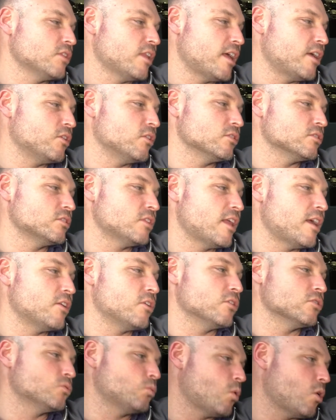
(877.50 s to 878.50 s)
letters,
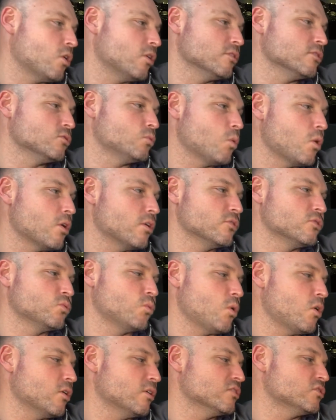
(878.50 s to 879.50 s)
letters, words, words,
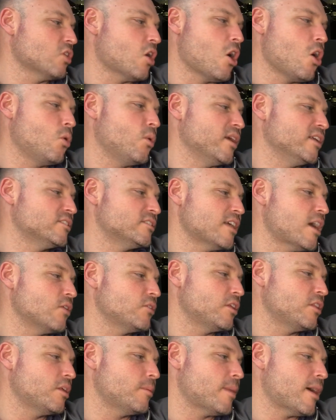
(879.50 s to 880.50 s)
words, always
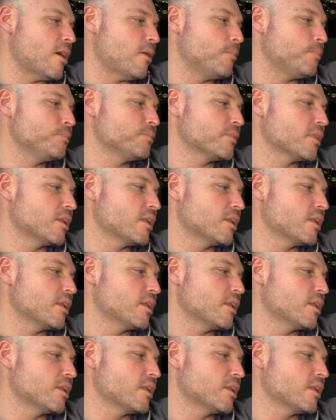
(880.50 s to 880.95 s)
sounding them out.